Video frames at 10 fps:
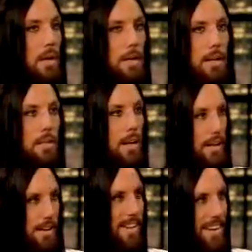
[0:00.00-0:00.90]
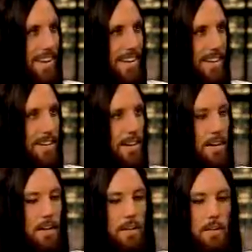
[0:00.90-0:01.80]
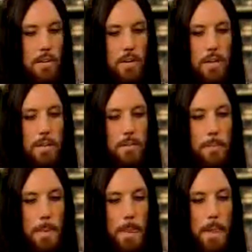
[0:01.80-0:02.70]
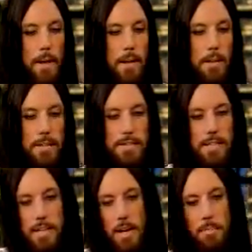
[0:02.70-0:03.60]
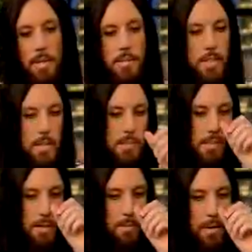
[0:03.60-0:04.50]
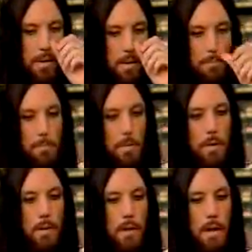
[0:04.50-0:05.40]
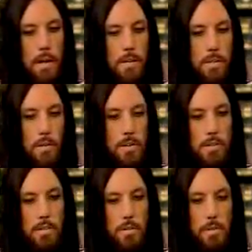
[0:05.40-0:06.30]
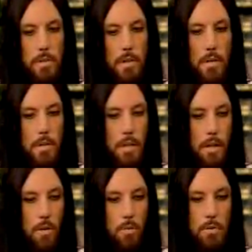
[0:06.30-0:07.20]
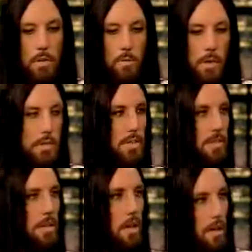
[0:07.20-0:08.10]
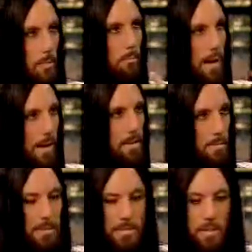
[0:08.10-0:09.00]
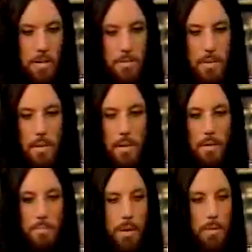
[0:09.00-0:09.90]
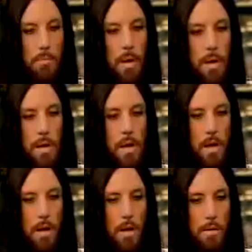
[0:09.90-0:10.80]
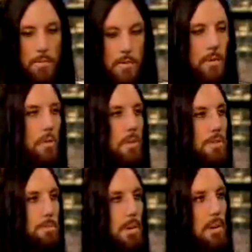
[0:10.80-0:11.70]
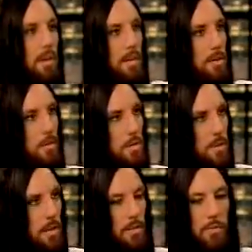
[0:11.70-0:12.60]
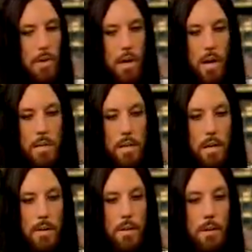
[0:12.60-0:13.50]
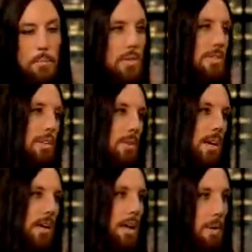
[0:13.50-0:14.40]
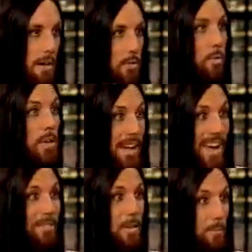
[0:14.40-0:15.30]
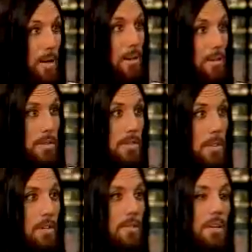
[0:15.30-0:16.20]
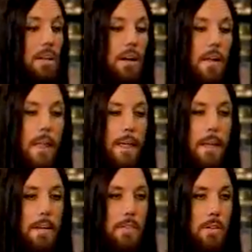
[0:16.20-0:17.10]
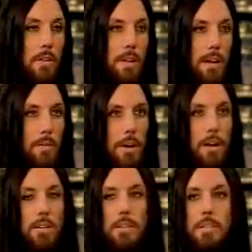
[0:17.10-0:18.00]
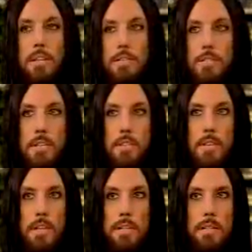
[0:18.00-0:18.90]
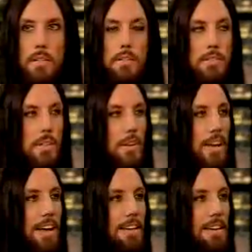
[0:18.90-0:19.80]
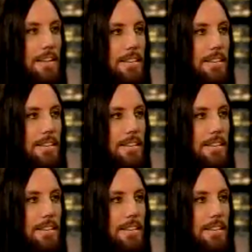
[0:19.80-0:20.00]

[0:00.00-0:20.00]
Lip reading: And they get it, you know, and they see that I'm not changing, and I didn't turn into like an overly religious nut. I'm back to myself, you know, but I'm filled with the Spirit and doing things for God now. And the music, when it came out, it's really heavy metal and stuff. And so they're like, wow, he's still Head.